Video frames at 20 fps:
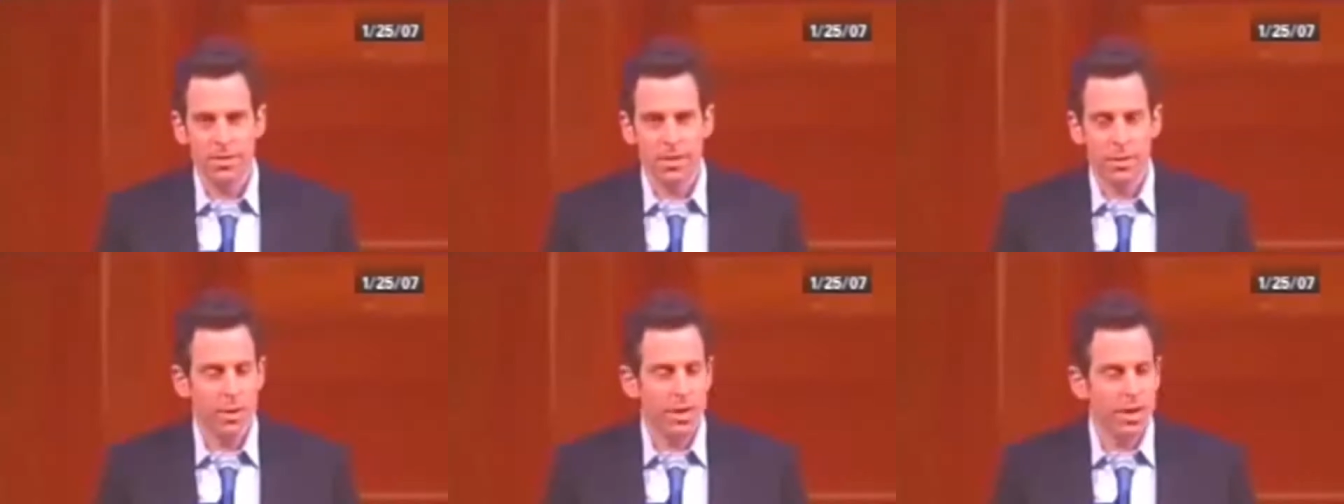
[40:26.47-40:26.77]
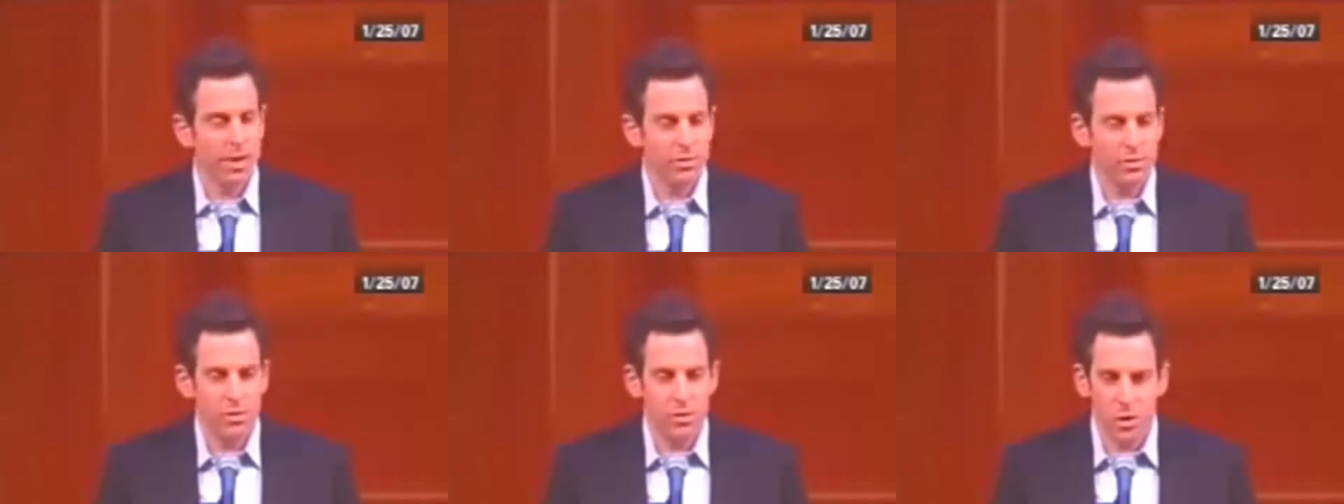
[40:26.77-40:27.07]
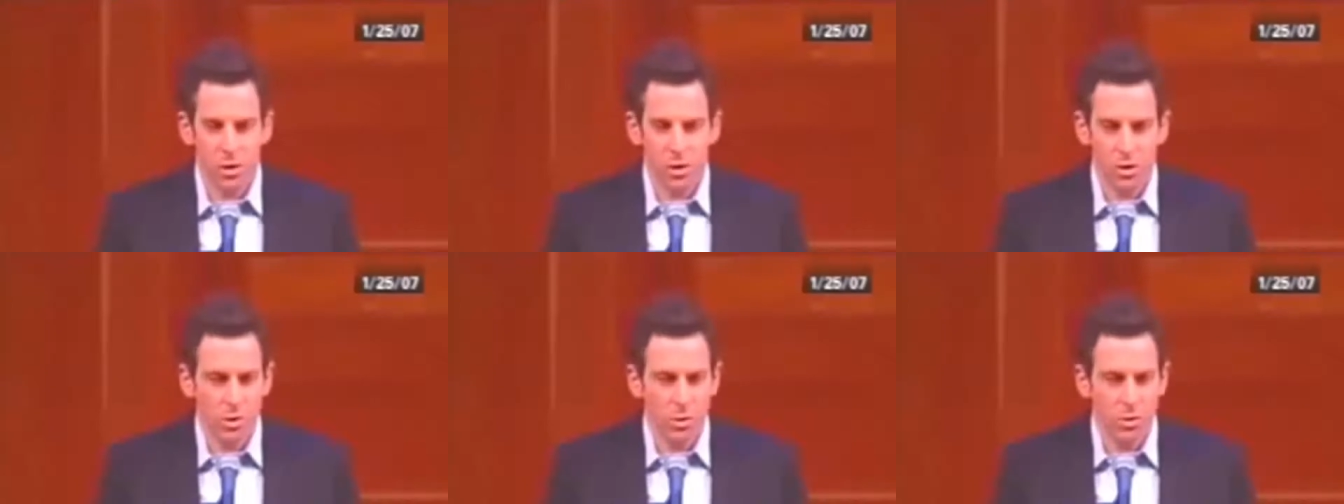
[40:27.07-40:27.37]
and that we have
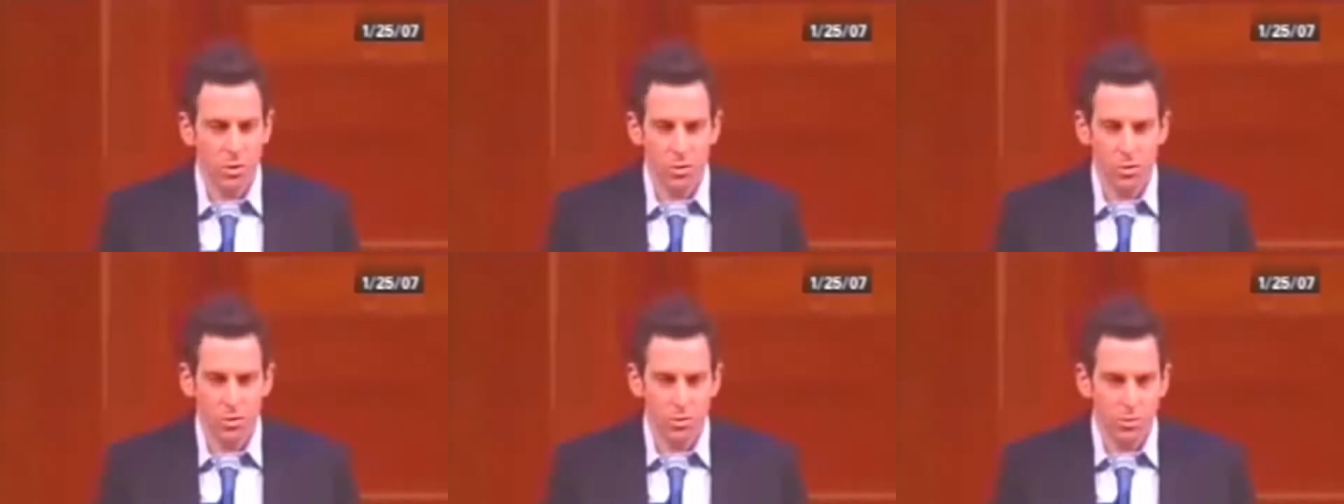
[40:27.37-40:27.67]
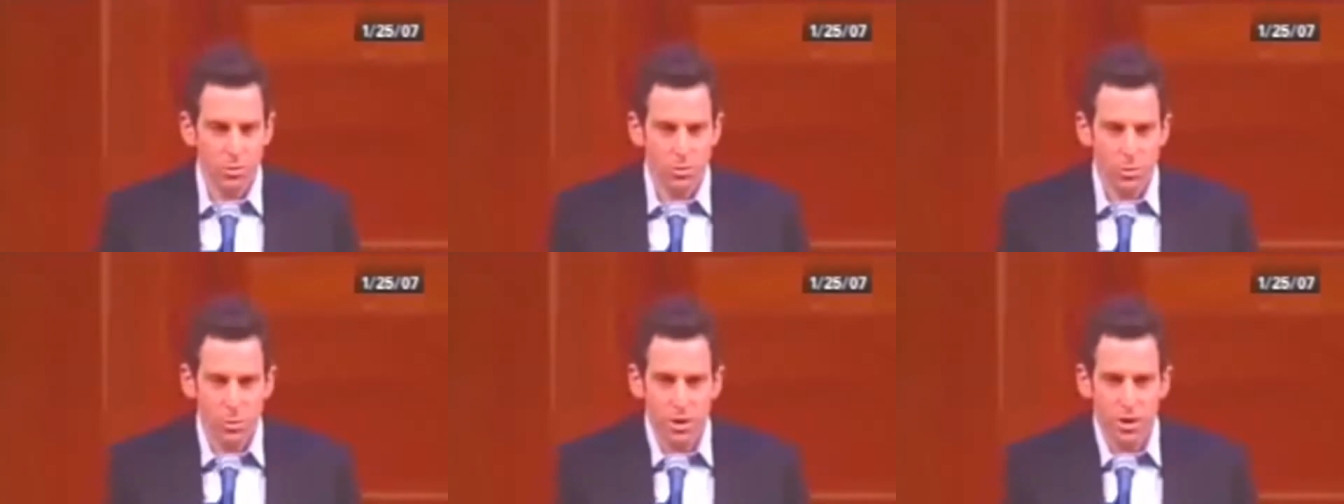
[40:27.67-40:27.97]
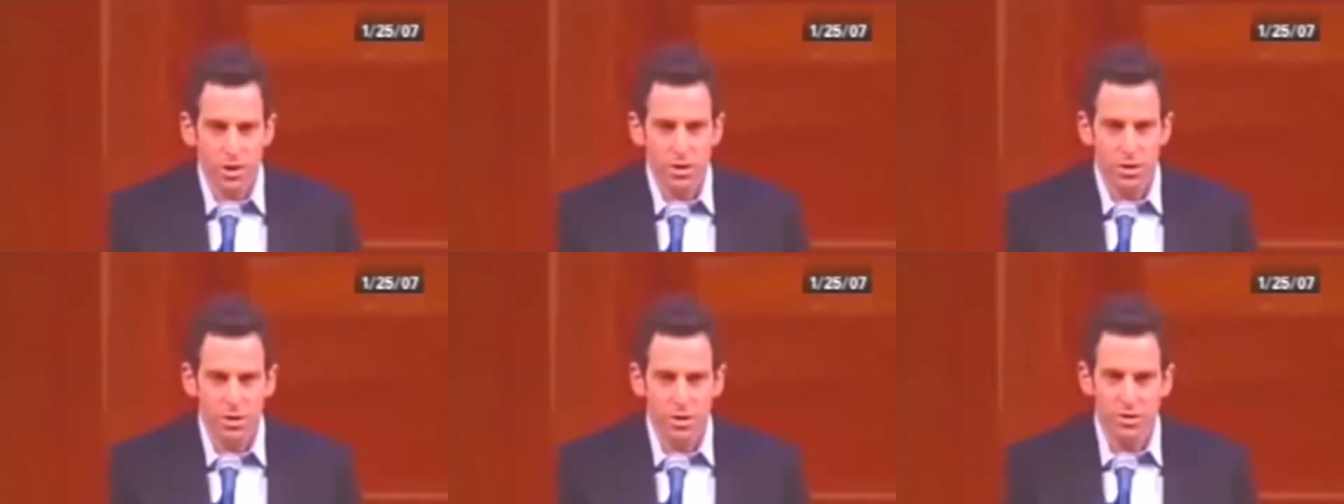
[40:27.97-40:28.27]
no
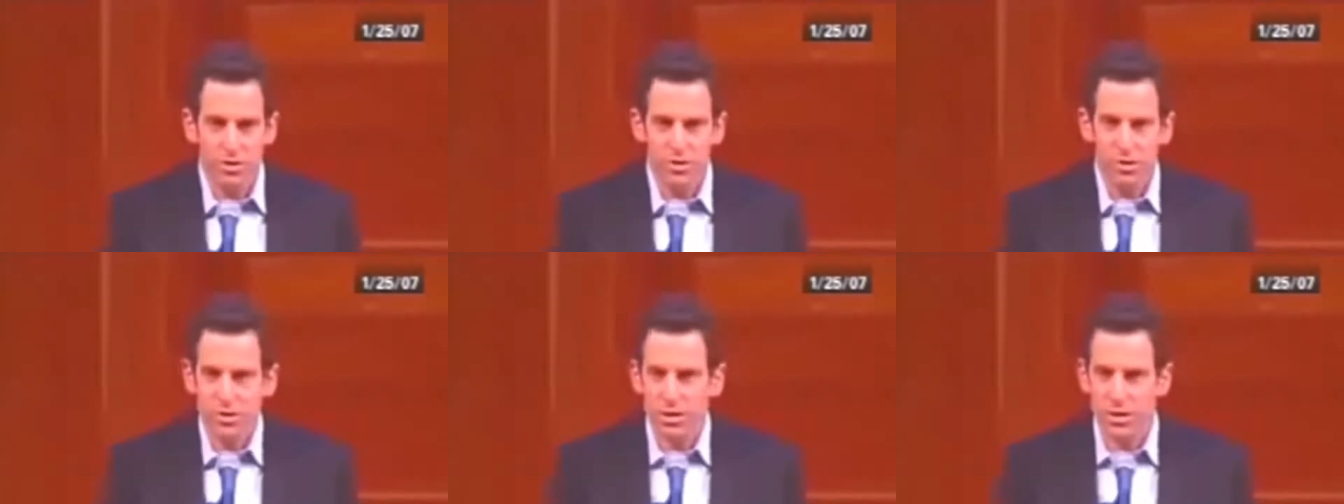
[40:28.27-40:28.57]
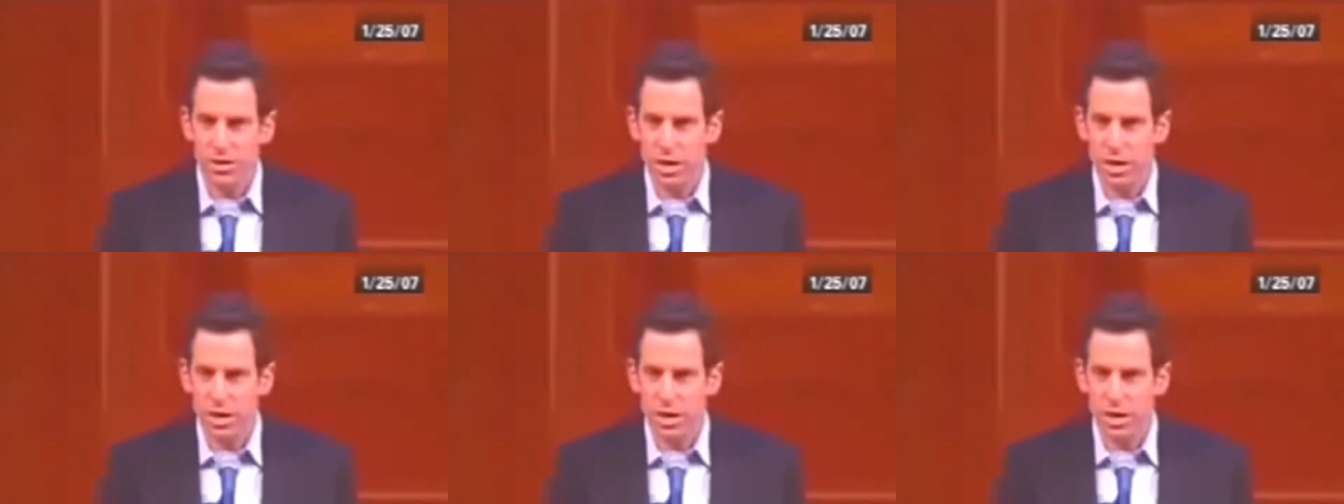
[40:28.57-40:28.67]
precursors